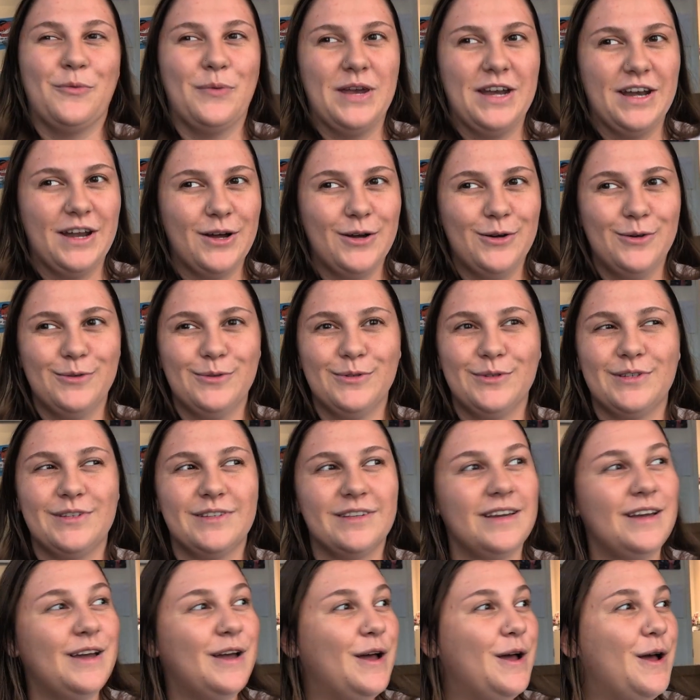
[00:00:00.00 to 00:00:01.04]

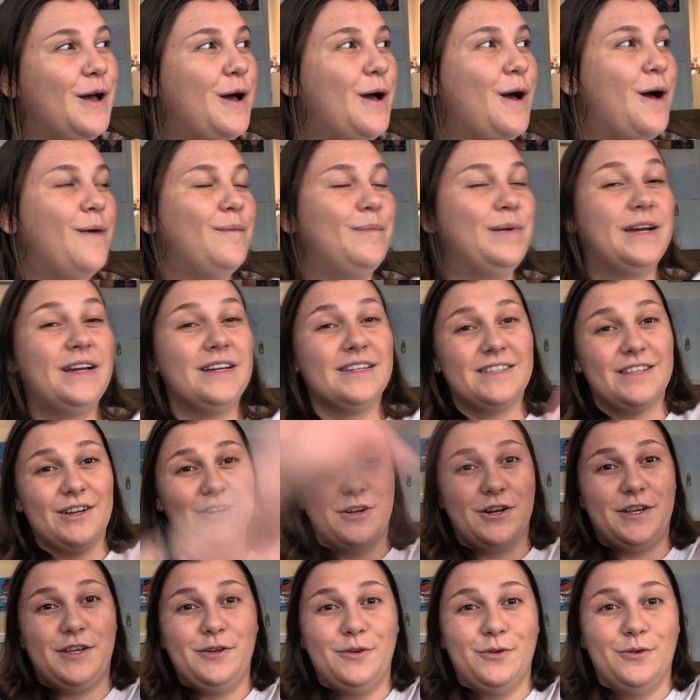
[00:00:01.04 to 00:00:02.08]
windows, because
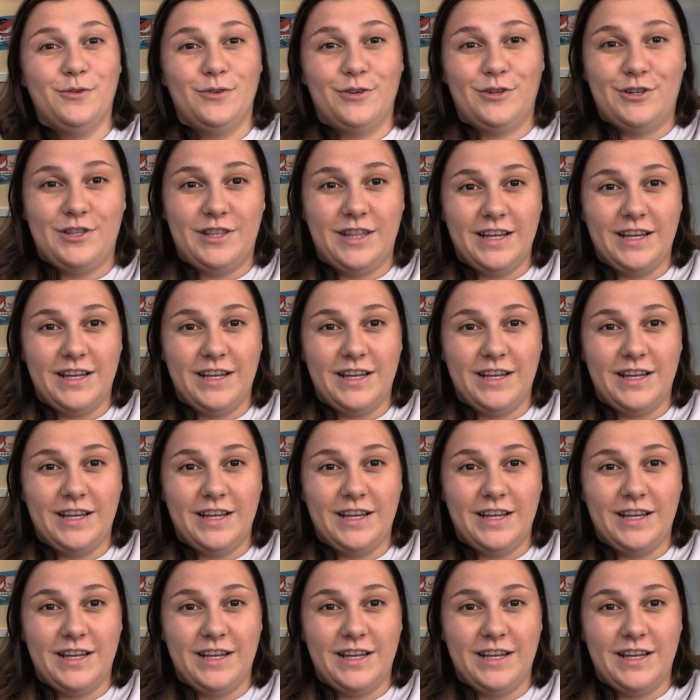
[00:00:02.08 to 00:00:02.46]
they're huge.